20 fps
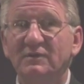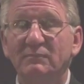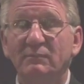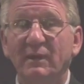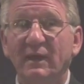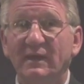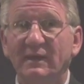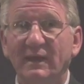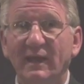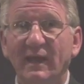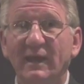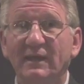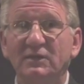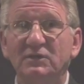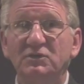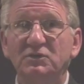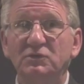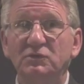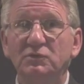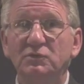a bad
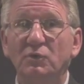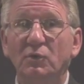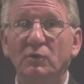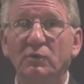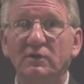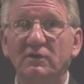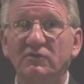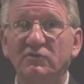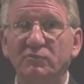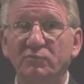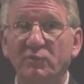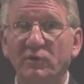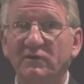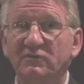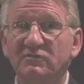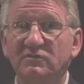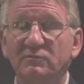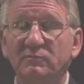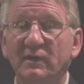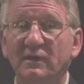attitude or
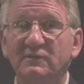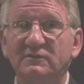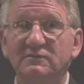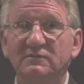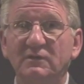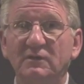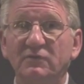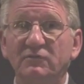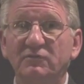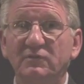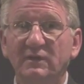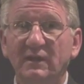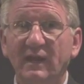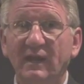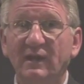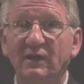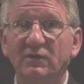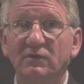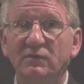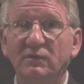expressing myself in
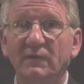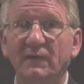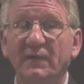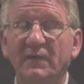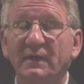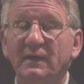anger,